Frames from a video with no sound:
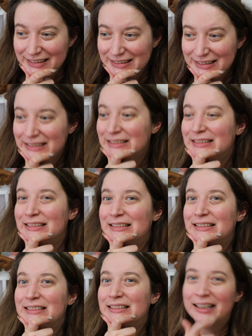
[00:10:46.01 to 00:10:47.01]

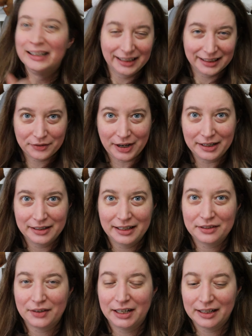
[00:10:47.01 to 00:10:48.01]
It's fine.
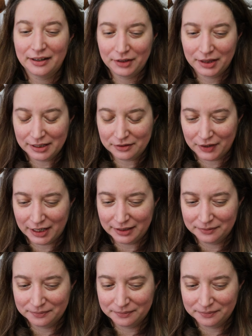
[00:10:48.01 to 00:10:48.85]
It's fine. Everything is fine.